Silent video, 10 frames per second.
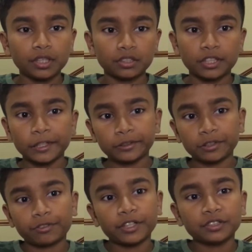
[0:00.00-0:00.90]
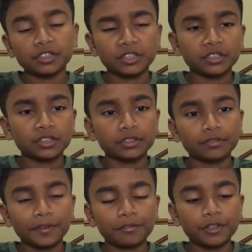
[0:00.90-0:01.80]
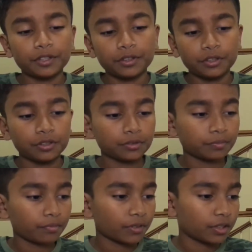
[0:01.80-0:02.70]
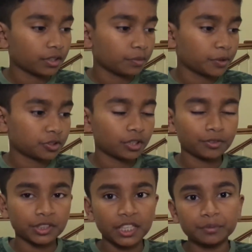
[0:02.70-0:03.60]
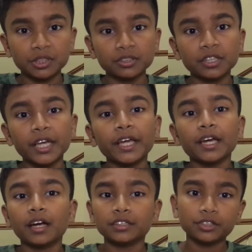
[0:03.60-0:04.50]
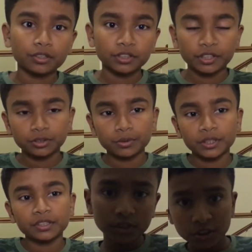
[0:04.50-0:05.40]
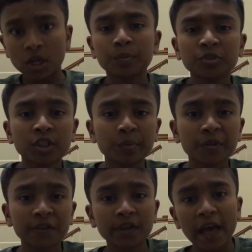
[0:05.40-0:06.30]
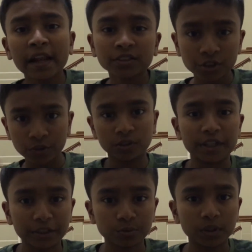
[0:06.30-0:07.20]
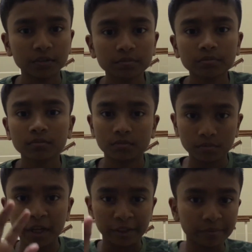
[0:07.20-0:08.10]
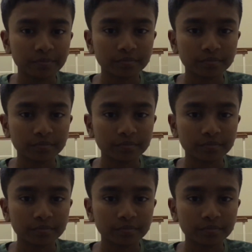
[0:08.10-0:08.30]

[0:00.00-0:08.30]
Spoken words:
share it with your friends, and if they're a little pissed off at Samsung. I'll see you on the next one. This is your Apple Sheep here, and I'll see you on the next one. Bye.